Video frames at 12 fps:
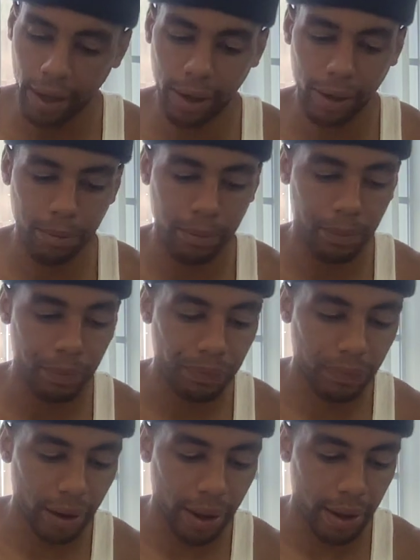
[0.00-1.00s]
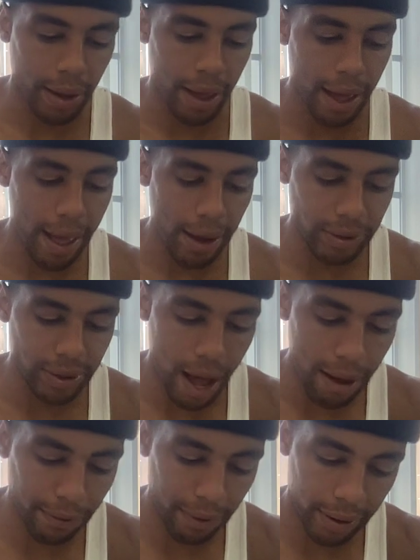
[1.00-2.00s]
and
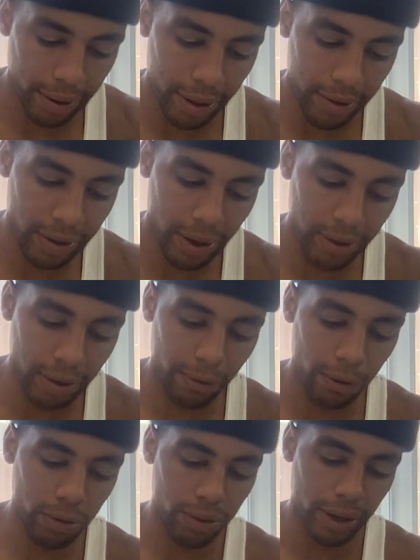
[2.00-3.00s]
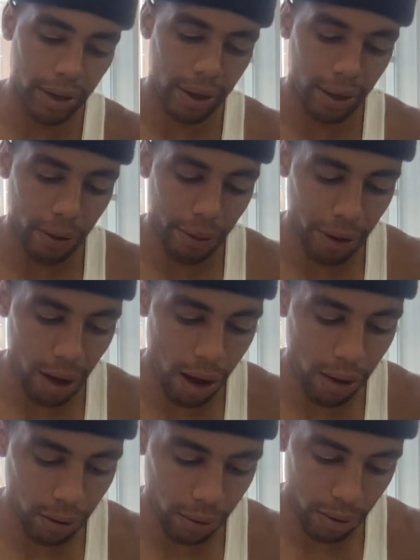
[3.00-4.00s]
Elzaphan, sons of Uzziel, the
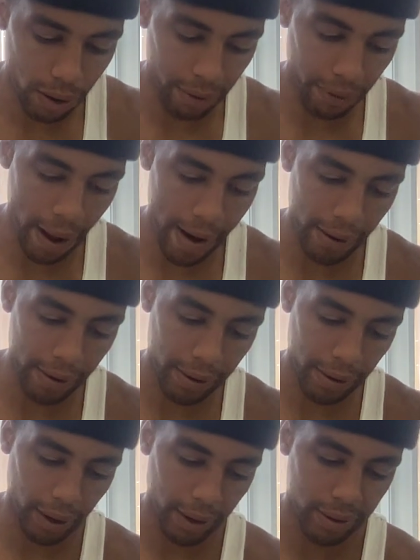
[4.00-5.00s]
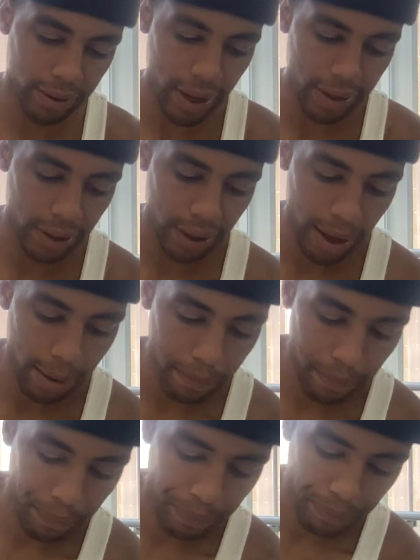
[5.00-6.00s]
uncle of Aaron, and said to
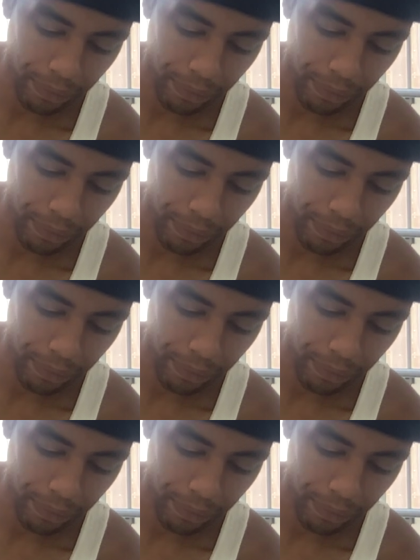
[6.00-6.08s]
them,